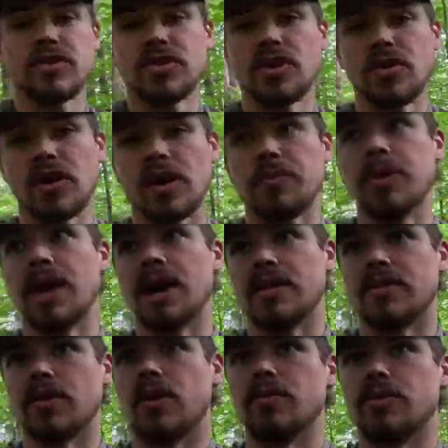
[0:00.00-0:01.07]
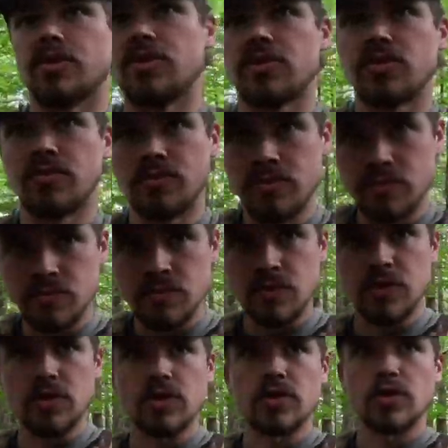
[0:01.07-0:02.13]
showed up yet, so I'm just
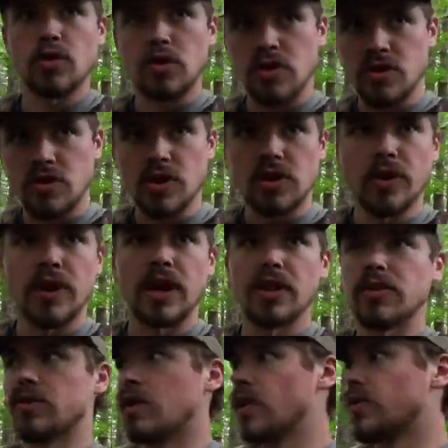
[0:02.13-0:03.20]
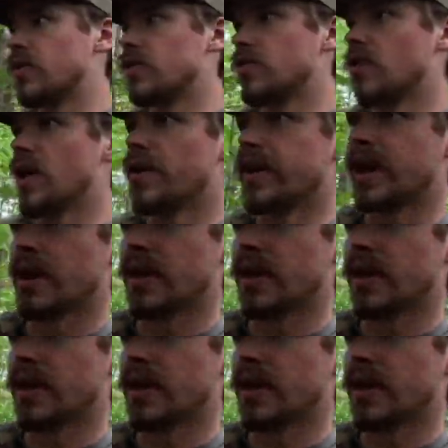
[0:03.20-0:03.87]
sort of circulating throughout the surrounding